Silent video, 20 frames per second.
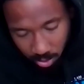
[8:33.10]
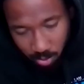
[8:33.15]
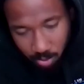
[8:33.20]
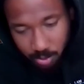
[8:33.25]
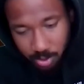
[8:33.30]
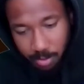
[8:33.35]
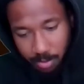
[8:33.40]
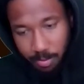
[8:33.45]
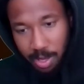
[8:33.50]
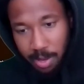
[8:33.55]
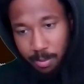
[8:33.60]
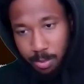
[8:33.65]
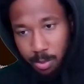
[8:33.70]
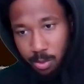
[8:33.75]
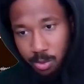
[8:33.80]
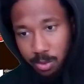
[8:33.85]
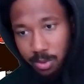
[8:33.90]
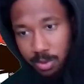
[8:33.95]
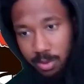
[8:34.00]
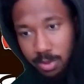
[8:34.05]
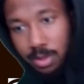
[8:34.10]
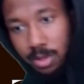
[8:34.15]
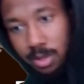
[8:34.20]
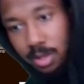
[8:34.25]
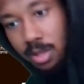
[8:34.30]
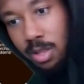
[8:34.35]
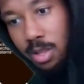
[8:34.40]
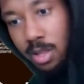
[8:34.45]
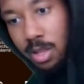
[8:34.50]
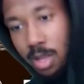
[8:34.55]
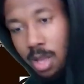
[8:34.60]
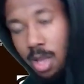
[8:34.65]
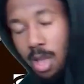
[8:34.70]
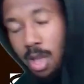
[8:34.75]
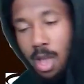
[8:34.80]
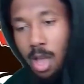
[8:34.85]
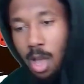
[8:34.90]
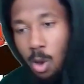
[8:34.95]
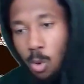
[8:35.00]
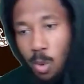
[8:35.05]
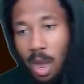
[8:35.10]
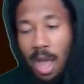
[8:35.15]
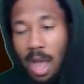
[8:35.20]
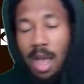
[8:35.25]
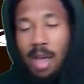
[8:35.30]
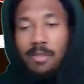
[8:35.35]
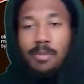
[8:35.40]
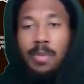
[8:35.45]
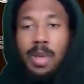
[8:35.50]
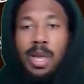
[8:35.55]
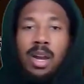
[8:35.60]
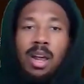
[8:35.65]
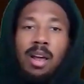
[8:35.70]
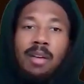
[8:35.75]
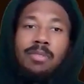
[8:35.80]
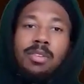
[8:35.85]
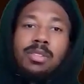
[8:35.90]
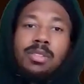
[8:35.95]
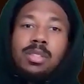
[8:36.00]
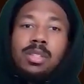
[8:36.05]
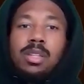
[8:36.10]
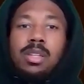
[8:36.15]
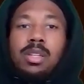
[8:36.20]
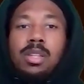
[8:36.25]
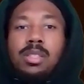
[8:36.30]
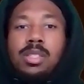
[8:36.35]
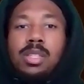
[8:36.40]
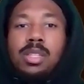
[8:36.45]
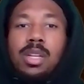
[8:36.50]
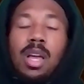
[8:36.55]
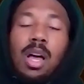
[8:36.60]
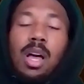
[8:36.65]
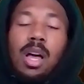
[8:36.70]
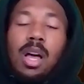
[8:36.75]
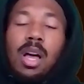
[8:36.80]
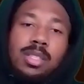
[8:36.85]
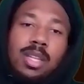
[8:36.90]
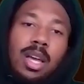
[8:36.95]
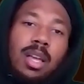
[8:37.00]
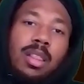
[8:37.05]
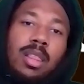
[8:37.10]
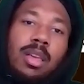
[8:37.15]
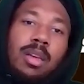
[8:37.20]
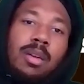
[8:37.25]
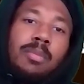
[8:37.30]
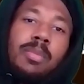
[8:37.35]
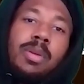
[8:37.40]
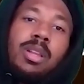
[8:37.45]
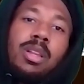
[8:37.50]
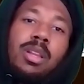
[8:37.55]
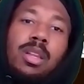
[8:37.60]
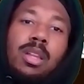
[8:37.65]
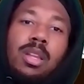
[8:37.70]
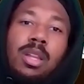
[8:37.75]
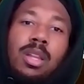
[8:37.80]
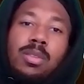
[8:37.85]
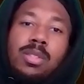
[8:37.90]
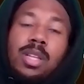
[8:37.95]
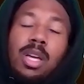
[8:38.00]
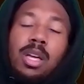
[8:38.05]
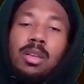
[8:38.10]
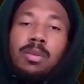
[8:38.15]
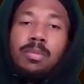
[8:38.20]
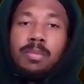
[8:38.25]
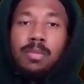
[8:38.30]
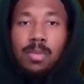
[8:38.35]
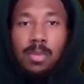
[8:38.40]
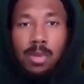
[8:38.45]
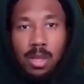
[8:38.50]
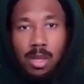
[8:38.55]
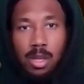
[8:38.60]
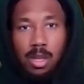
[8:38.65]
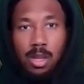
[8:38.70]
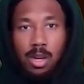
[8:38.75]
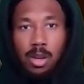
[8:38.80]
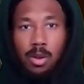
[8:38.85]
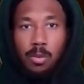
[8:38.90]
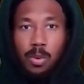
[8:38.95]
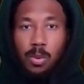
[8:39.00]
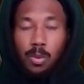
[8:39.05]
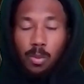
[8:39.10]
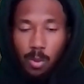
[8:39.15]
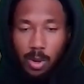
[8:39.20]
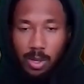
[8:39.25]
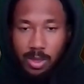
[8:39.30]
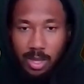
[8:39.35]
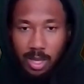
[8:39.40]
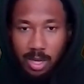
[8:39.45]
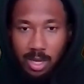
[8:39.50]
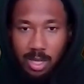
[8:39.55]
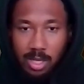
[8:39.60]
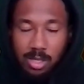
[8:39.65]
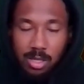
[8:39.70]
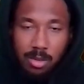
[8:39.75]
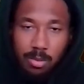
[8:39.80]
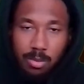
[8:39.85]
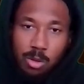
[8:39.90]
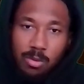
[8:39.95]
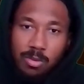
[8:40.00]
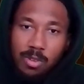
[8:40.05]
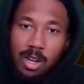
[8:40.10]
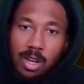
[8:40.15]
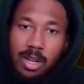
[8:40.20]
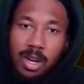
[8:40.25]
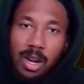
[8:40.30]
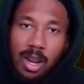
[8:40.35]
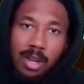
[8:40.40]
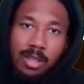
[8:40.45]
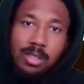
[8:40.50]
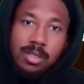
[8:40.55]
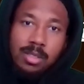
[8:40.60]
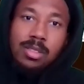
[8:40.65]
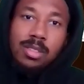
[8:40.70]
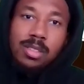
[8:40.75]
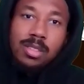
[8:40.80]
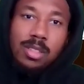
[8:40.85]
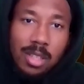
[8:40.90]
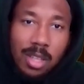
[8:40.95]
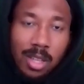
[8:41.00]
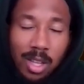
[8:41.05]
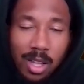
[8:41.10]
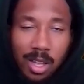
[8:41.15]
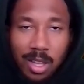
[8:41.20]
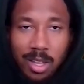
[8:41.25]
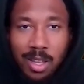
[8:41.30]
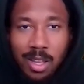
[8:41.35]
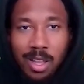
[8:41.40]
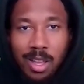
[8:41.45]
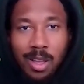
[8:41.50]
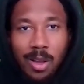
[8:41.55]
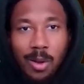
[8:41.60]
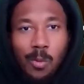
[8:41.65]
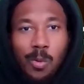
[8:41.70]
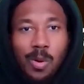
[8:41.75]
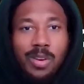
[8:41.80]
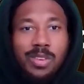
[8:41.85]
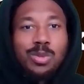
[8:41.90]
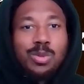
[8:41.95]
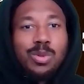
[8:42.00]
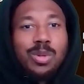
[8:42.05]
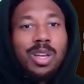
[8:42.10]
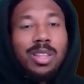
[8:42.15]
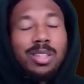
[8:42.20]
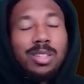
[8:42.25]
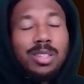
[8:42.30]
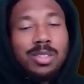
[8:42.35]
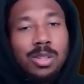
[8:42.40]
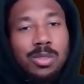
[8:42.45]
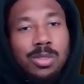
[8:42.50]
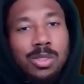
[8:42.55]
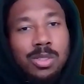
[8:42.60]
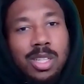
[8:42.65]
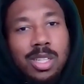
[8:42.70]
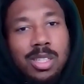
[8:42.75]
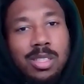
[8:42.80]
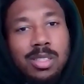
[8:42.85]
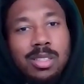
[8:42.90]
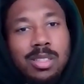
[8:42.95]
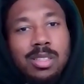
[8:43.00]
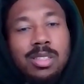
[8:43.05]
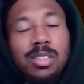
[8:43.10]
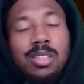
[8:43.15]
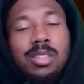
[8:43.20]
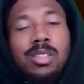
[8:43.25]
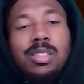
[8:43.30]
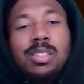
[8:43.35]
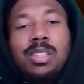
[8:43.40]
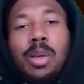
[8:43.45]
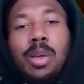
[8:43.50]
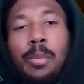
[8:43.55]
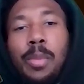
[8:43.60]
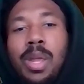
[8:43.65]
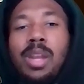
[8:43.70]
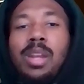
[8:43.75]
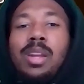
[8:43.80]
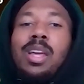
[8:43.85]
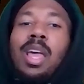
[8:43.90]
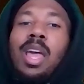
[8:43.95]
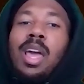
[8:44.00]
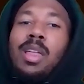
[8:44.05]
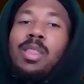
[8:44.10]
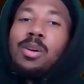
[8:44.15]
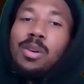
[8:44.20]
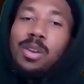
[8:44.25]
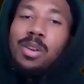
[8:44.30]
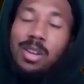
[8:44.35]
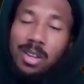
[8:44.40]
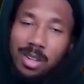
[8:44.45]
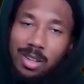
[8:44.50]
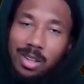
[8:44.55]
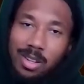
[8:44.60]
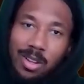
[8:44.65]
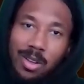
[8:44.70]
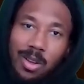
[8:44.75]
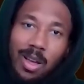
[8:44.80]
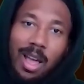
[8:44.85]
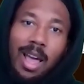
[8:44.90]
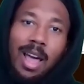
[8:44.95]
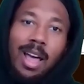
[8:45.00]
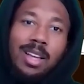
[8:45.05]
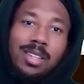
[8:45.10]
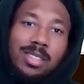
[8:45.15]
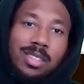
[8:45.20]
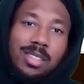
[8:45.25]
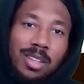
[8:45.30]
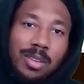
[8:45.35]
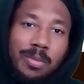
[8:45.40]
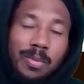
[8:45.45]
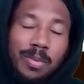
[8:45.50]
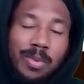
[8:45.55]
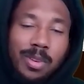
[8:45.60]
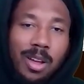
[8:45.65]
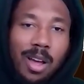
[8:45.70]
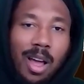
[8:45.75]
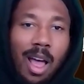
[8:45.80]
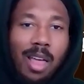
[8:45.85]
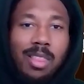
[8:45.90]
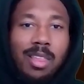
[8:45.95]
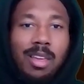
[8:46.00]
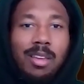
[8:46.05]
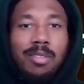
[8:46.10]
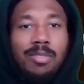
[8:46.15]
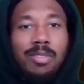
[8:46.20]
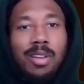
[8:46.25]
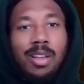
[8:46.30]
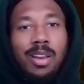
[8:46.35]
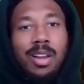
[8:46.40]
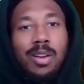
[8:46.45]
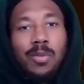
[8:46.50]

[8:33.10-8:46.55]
the people who have made an effort to contact them and tell them what they need to improve on. And I just want to get the Social Justice Committee together and ask them how they feel